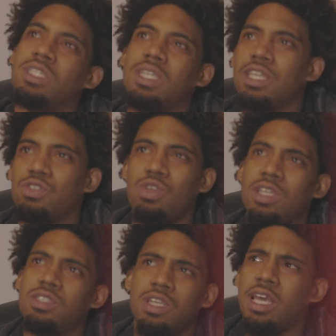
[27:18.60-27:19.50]
is is
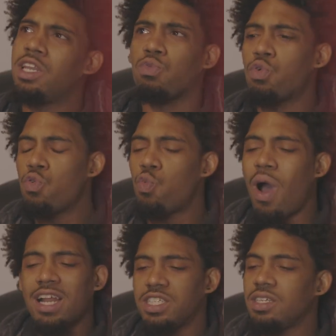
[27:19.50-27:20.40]
is in the room
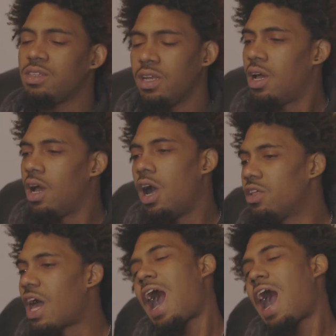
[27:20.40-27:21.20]
watching other